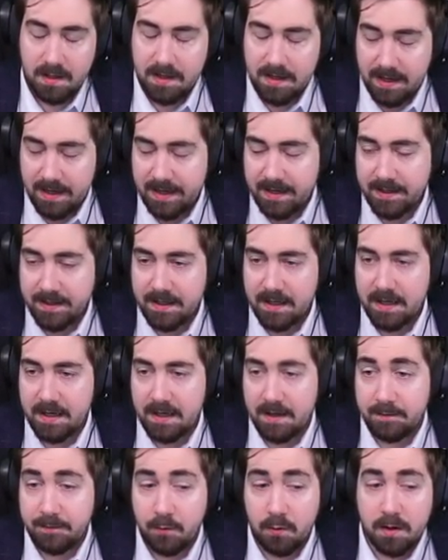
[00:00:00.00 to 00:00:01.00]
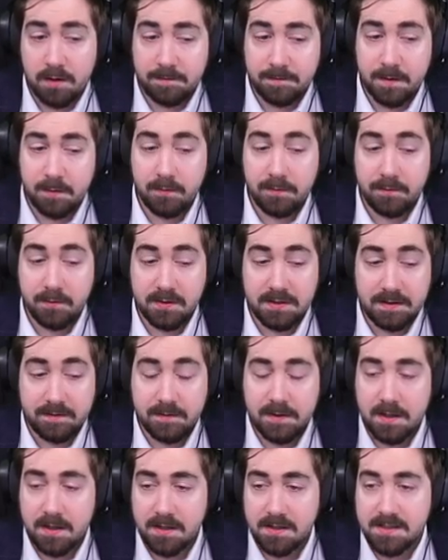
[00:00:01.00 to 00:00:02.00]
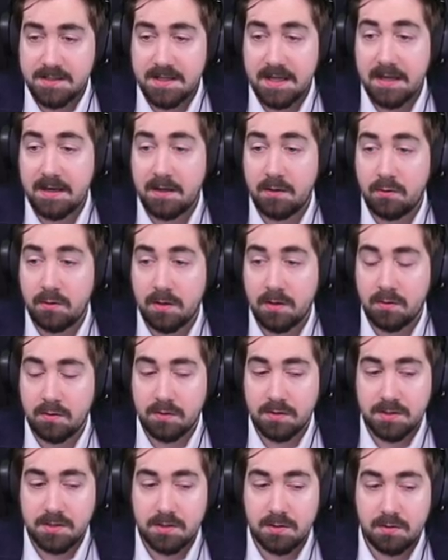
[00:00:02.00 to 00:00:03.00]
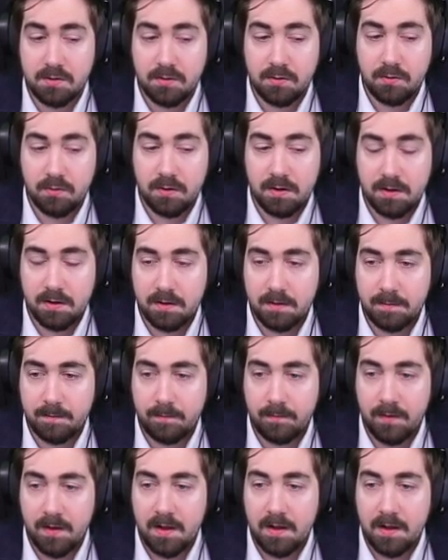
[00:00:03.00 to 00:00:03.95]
And if you are farming for div cards, then you can also